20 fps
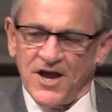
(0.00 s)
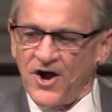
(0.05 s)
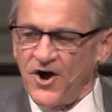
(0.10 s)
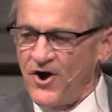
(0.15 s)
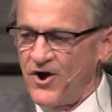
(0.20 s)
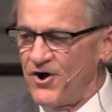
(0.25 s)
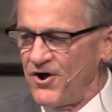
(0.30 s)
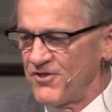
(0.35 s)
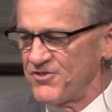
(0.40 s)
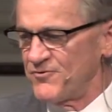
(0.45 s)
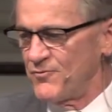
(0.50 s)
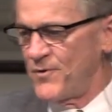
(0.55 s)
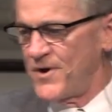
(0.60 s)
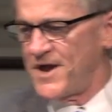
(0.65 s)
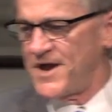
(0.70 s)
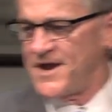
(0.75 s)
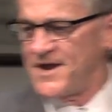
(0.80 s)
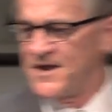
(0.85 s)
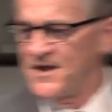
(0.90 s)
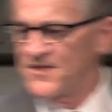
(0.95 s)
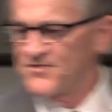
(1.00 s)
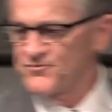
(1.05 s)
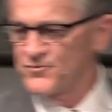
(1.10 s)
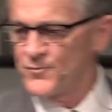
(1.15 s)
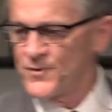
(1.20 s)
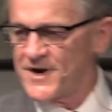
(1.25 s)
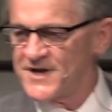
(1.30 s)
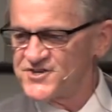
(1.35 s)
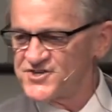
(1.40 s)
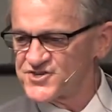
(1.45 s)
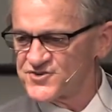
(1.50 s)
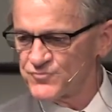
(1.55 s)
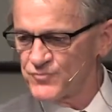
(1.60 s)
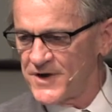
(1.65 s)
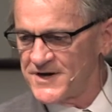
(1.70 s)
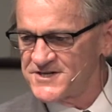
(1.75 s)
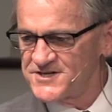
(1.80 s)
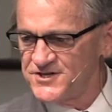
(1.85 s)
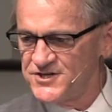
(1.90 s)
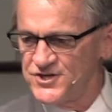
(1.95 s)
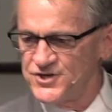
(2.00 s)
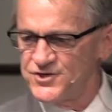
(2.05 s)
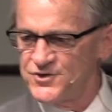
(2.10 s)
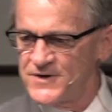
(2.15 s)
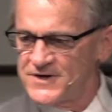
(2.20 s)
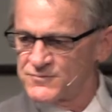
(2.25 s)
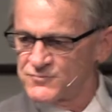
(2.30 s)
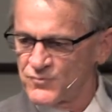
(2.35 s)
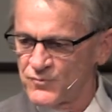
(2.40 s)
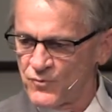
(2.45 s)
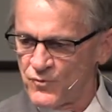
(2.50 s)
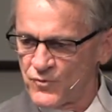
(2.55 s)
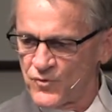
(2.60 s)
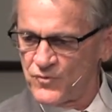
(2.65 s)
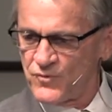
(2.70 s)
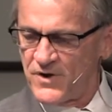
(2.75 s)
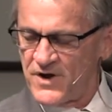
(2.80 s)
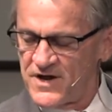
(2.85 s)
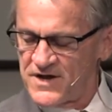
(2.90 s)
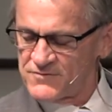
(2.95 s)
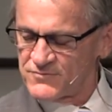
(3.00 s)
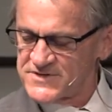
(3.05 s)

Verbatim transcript: all the way through what I just read to you and uh,